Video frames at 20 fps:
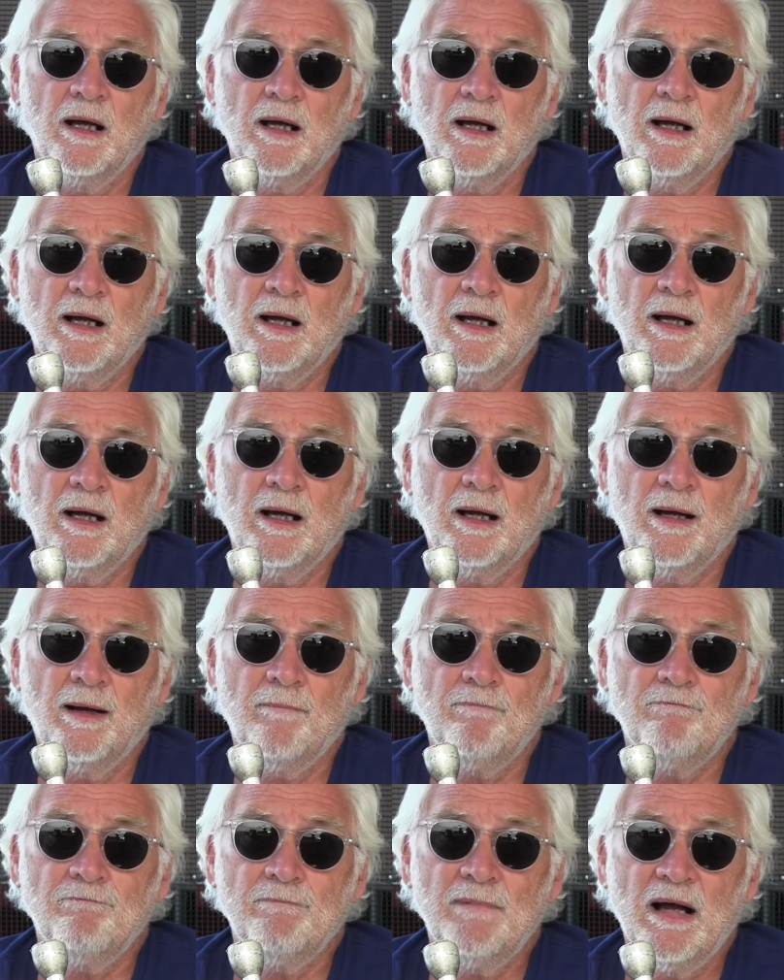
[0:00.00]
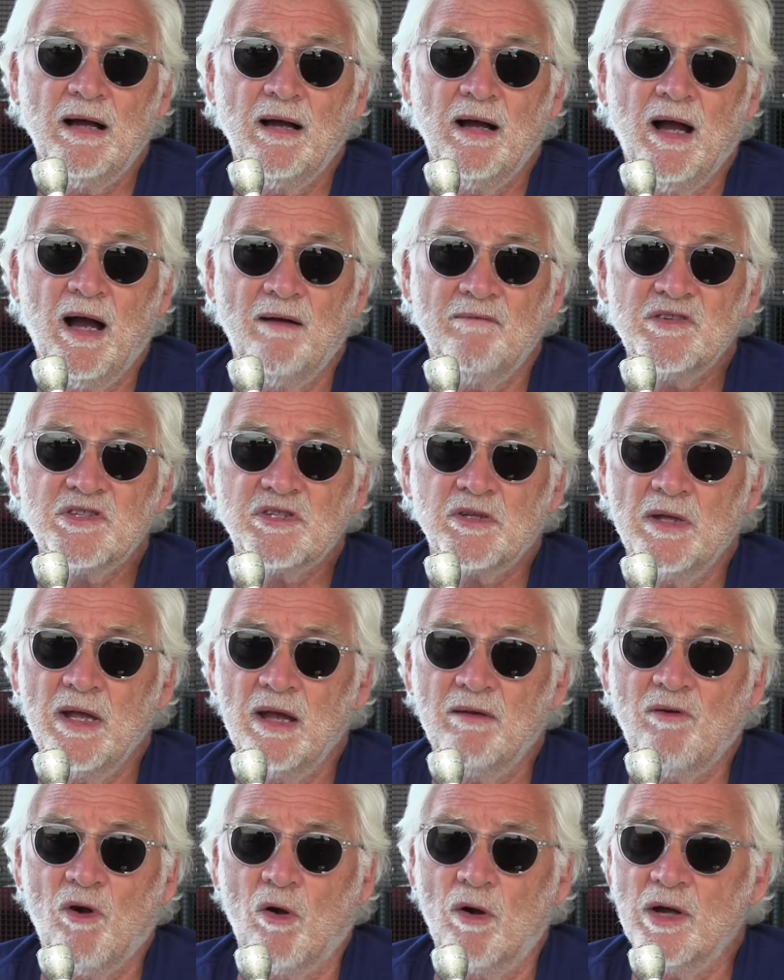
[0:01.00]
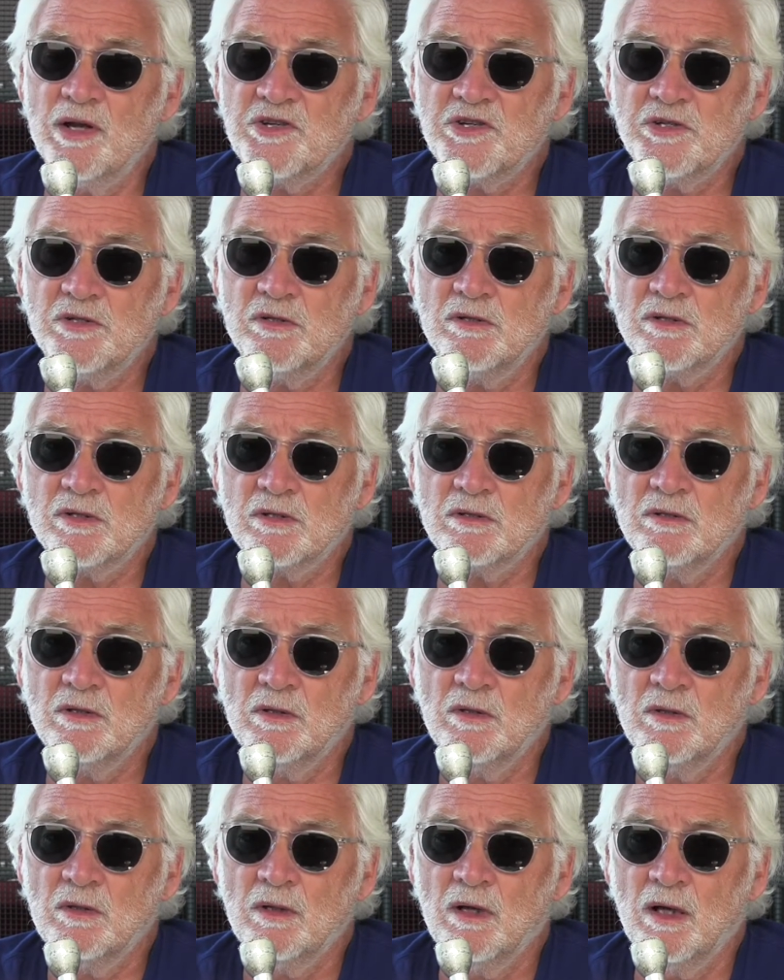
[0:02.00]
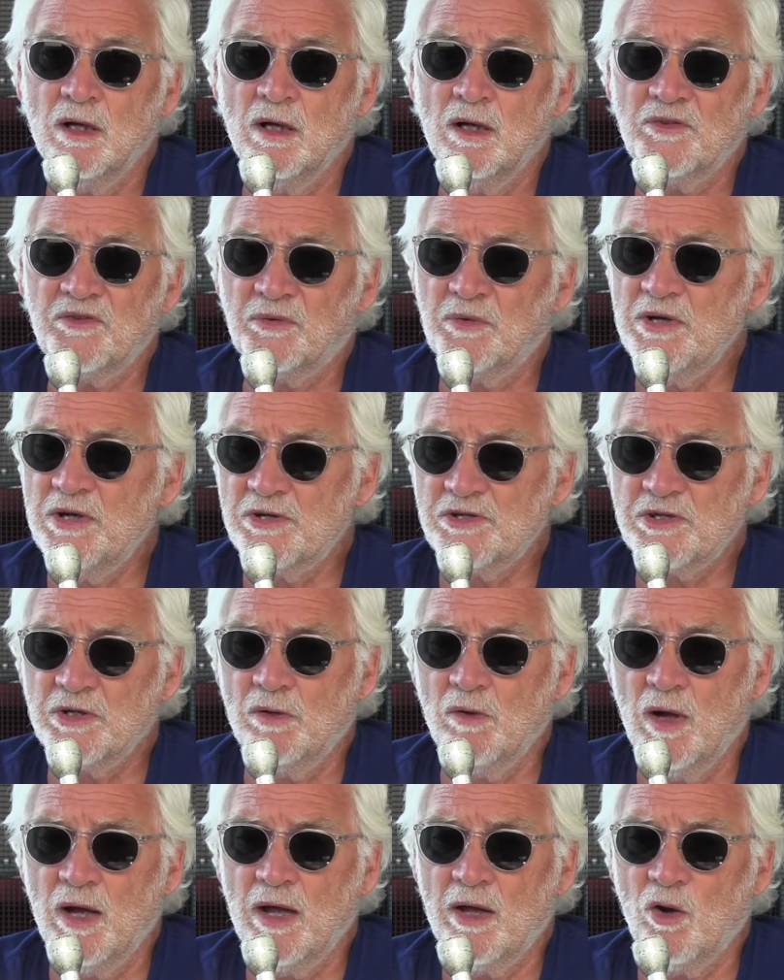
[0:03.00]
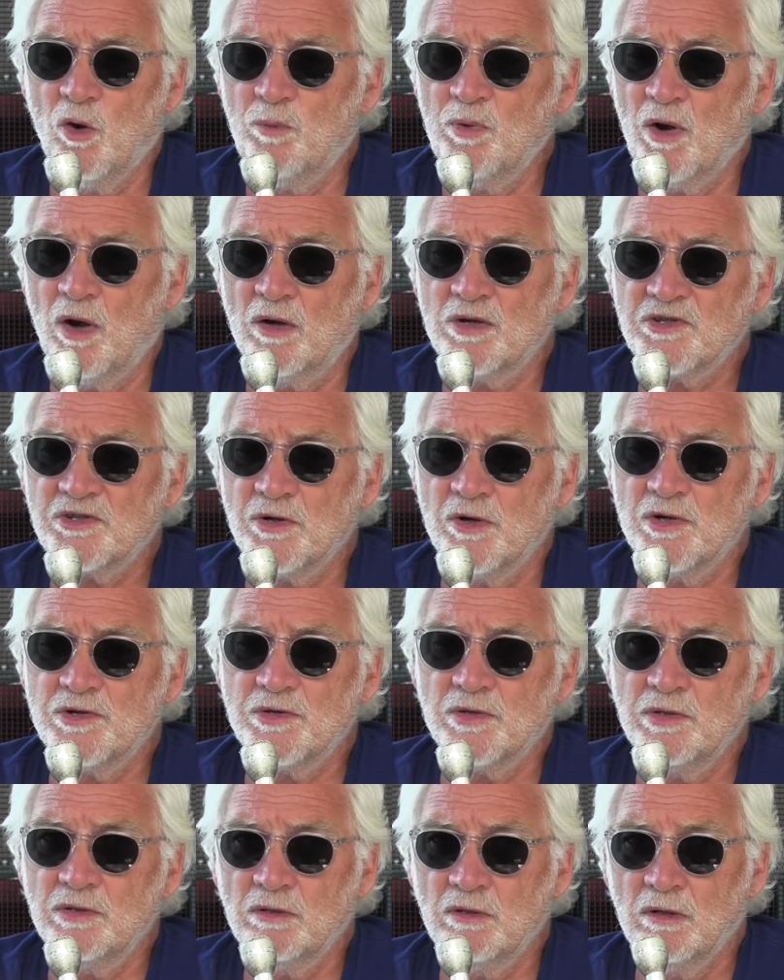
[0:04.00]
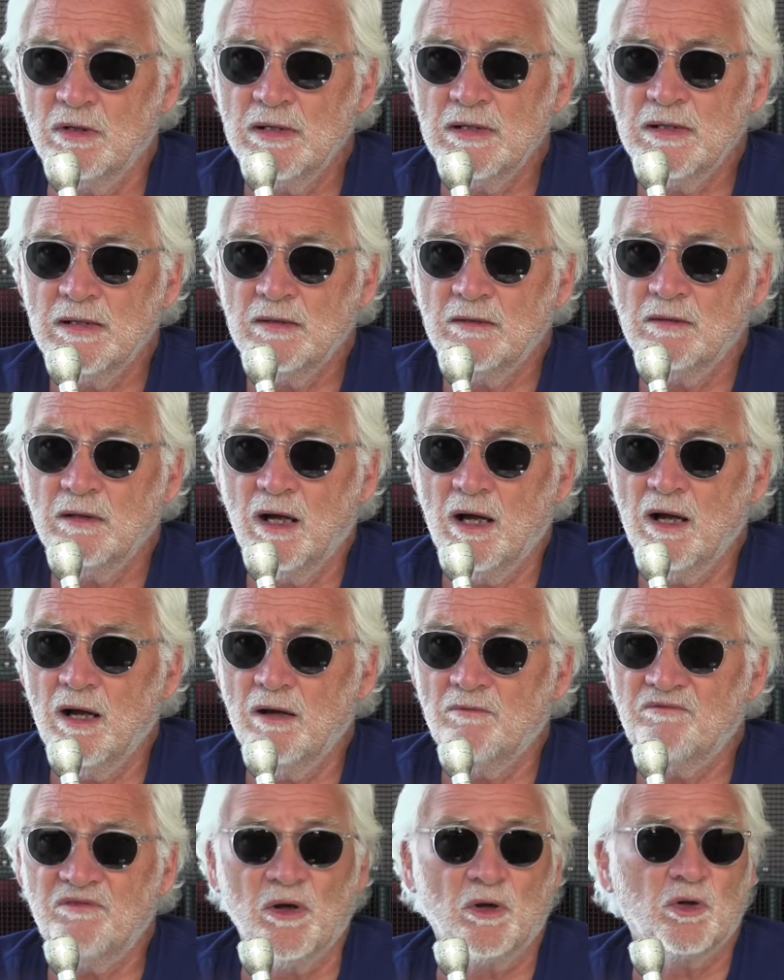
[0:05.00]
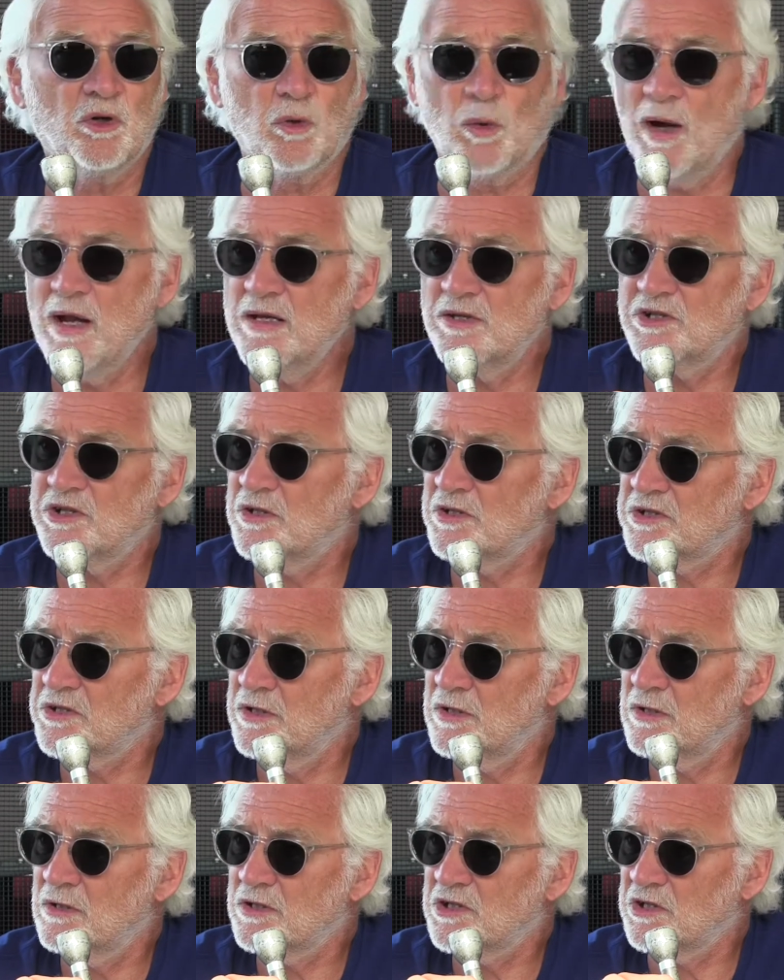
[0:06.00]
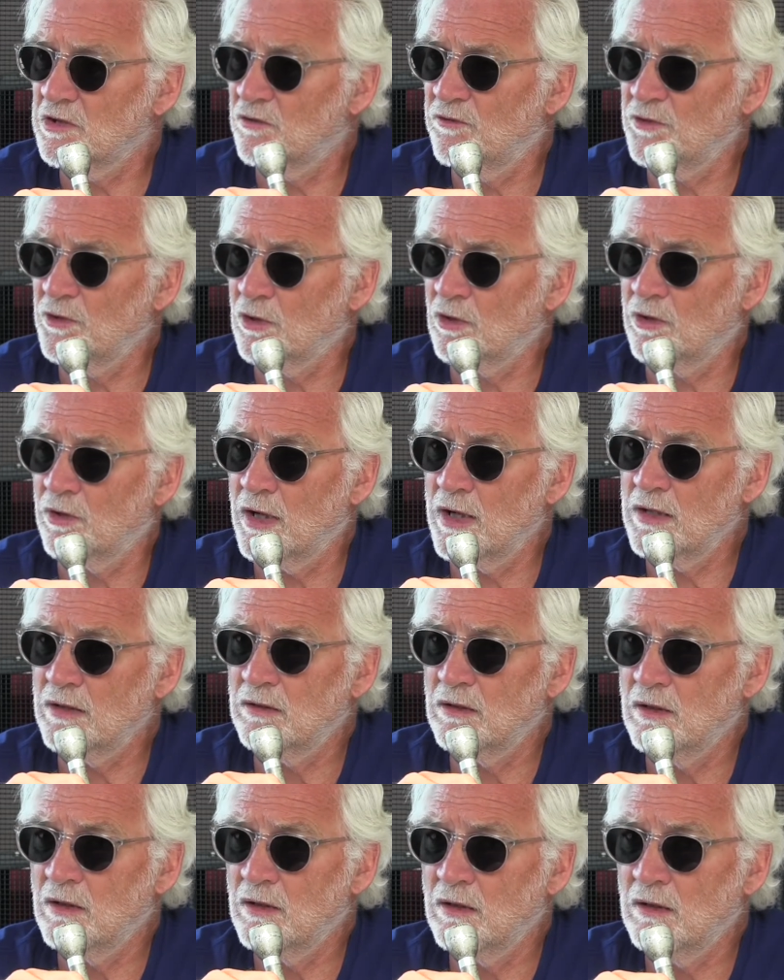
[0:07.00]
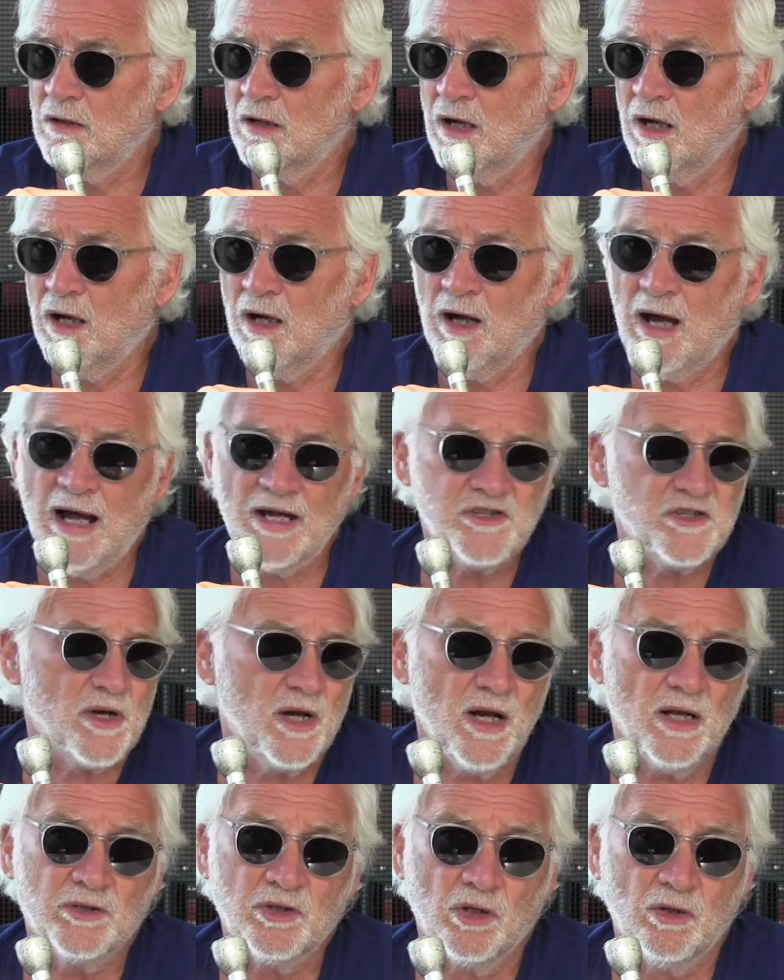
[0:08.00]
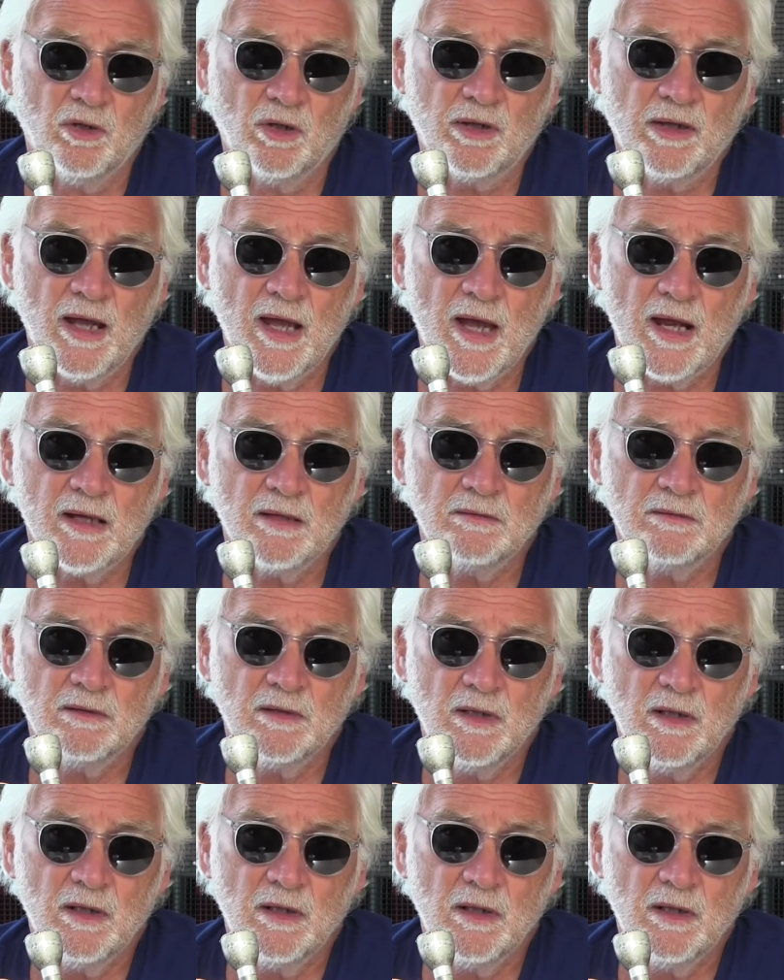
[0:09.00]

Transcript: Um, I obviously have heart issues. Mm -hmm. uh, three years ago, I had open heart surgery. I uh, felt great since then. Still Good. feel great. Great. Uh, I try not to look at it.